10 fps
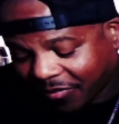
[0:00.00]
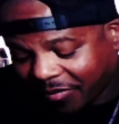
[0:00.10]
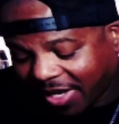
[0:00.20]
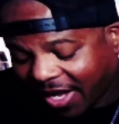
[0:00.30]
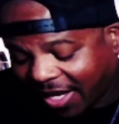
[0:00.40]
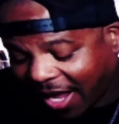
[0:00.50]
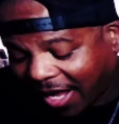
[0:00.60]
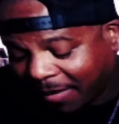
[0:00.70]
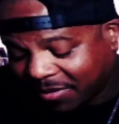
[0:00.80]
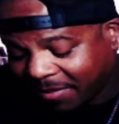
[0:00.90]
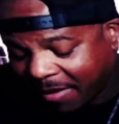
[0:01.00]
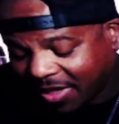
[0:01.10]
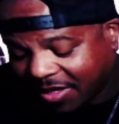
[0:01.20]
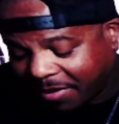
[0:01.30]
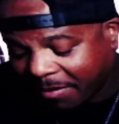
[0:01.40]
playing games. Maybe it
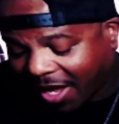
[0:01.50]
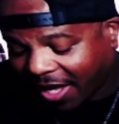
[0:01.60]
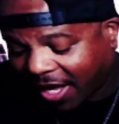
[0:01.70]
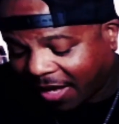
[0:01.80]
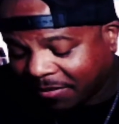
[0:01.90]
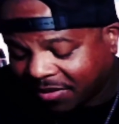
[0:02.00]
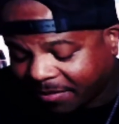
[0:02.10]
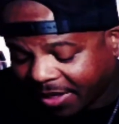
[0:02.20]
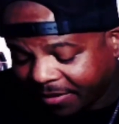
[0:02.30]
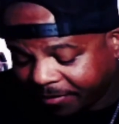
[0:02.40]
could be mind games, but